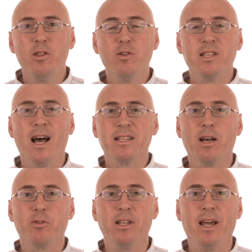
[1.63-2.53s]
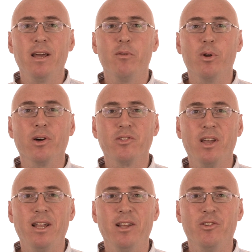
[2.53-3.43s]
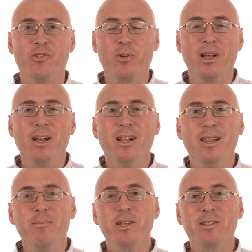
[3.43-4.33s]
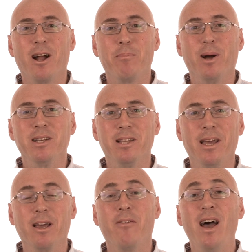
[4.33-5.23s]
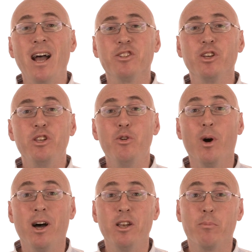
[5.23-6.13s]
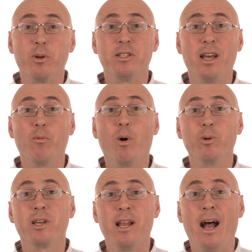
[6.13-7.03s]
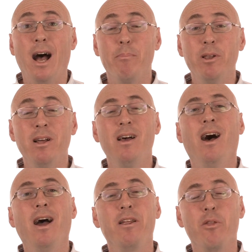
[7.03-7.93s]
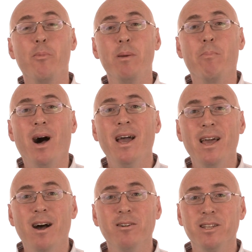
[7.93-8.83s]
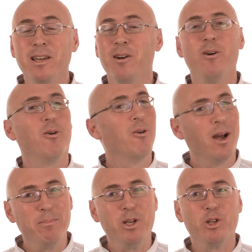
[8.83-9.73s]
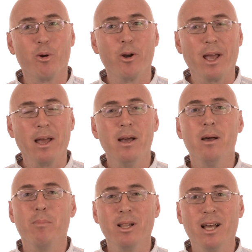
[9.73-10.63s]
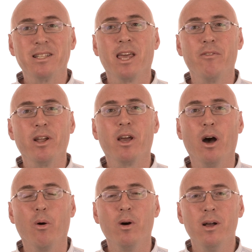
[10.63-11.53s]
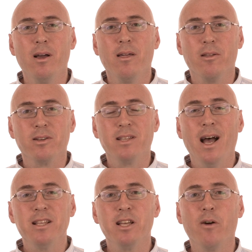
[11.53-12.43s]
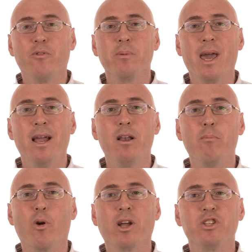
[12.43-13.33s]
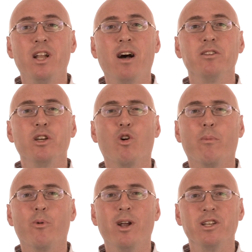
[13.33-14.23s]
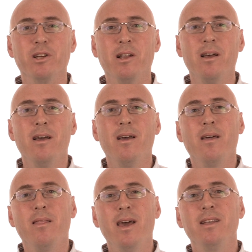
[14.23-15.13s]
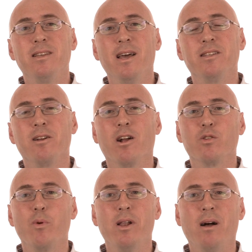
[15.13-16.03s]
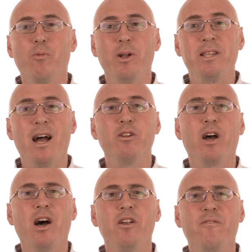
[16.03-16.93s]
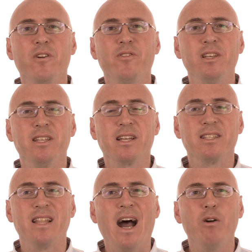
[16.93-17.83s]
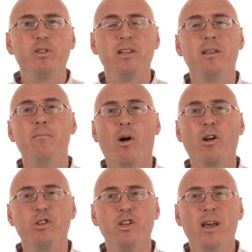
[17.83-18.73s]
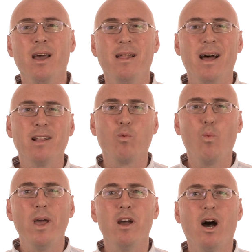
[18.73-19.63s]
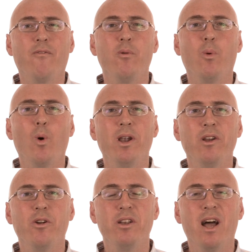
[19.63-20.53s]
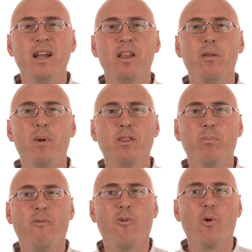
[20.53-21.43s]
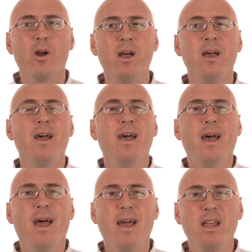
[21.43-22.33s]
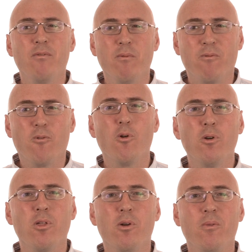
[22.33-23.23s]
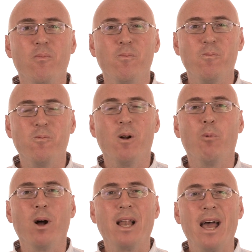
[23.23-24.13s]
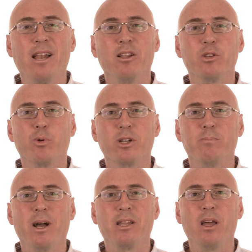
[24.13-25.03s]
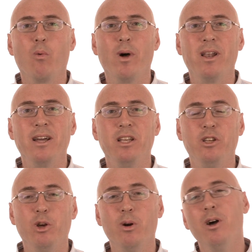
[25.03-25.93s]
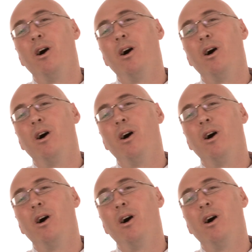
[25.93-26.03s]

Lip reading: New stats out today in the real estate industry. Let me start by saying if I actually knew 100% what was going to happen, I'd either be buying housing or I'd be shorting. But let's give it a go. There's stats out from Canada Mortgage and Housing Corporation. They say starts went down to 156,000 in March, and that's way off from the 190 the month before, and even further from what analysts were expecting at 192.